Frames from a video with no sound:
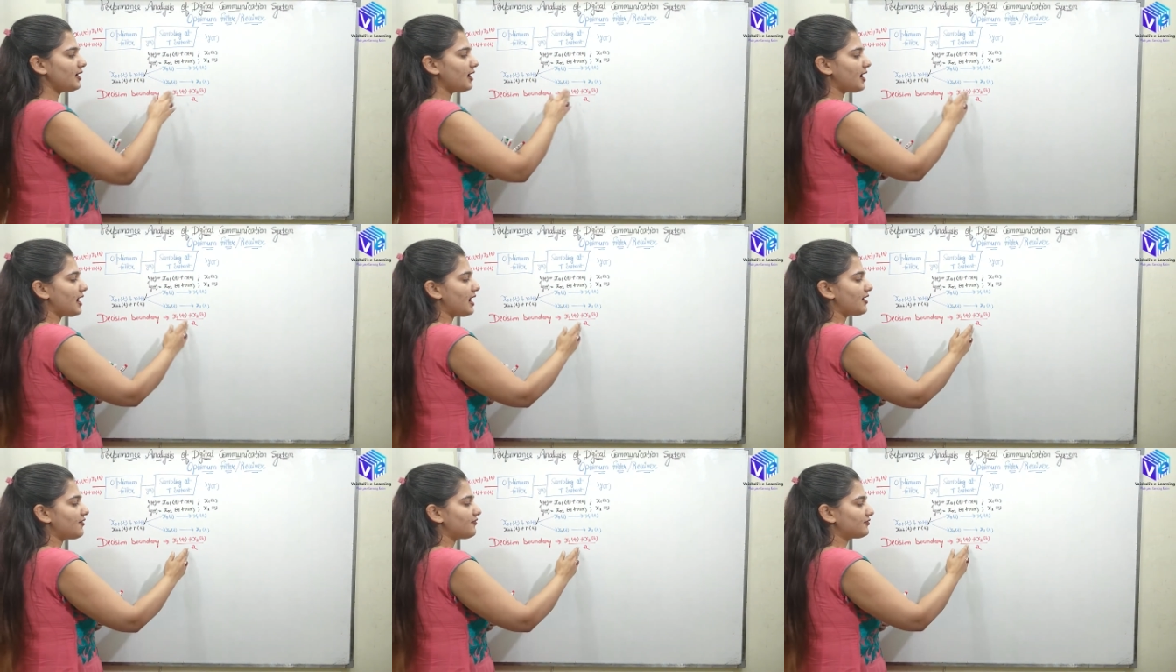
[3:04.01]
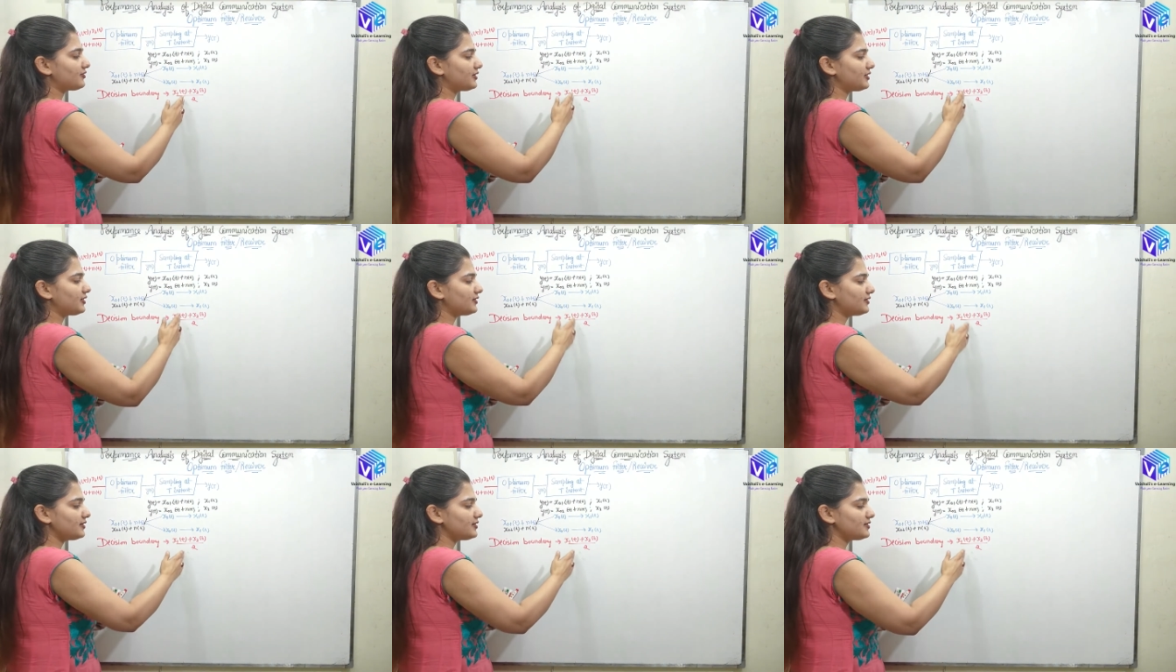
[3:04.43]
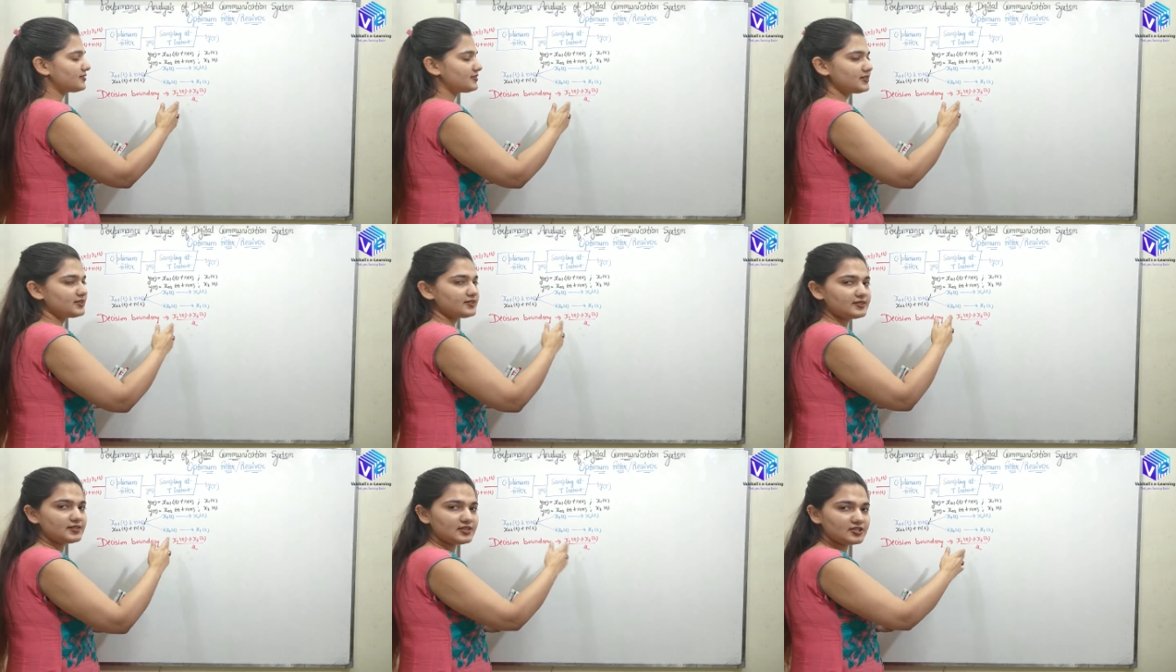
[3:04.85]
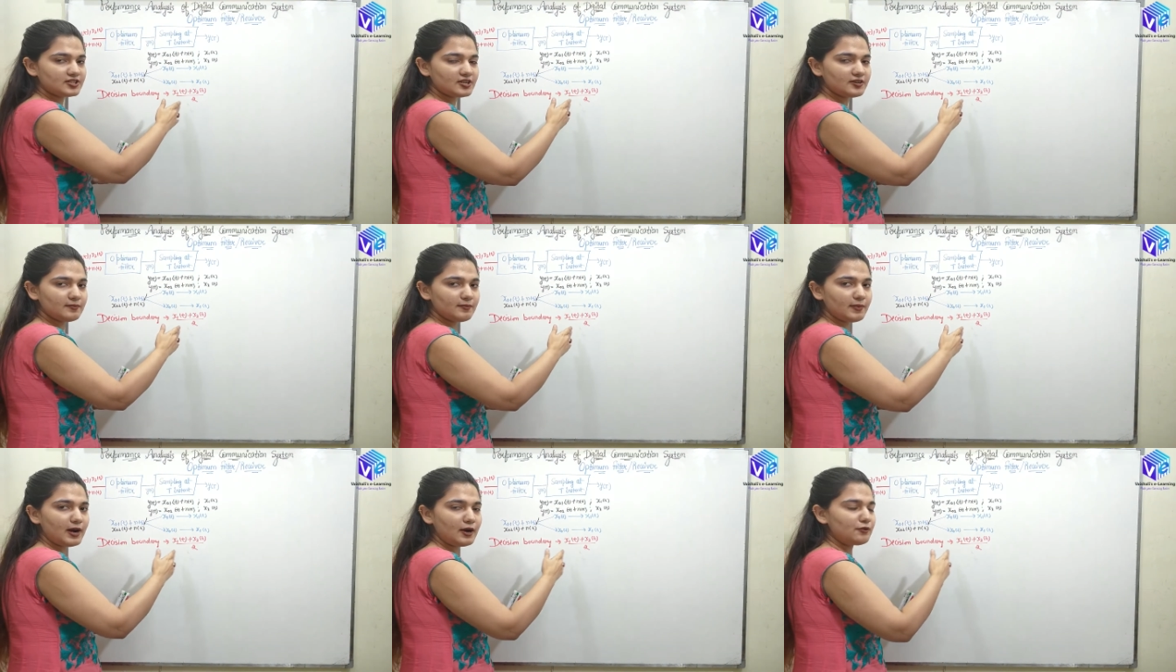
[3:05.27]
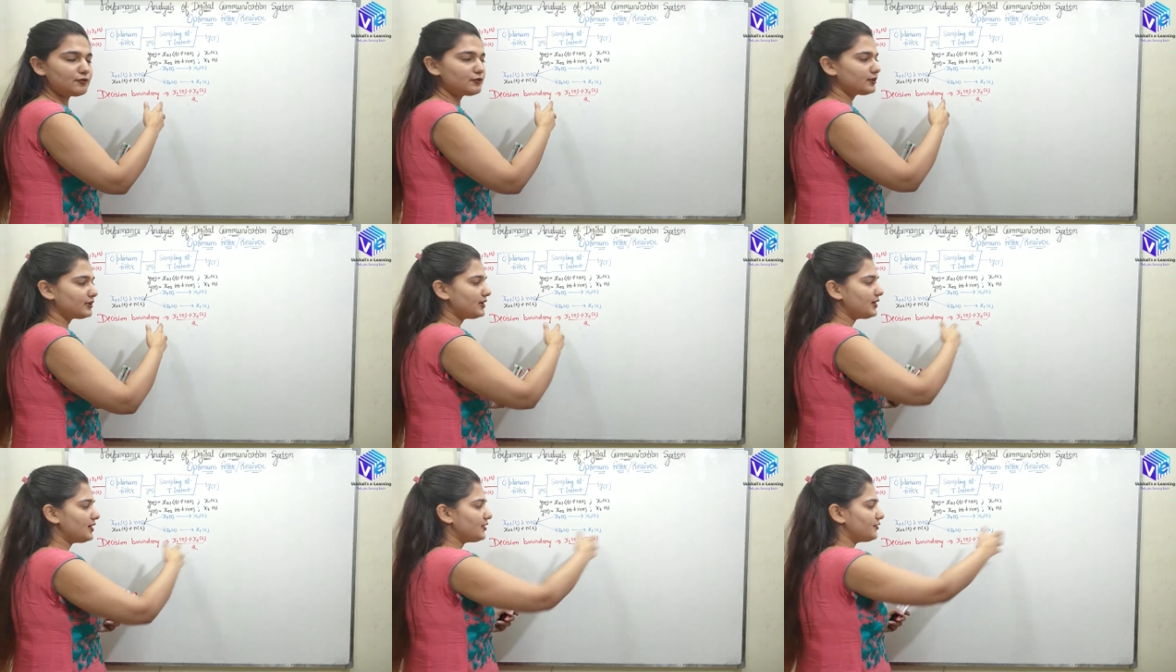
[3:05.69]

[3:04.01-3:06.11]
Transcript: After this decision boundary,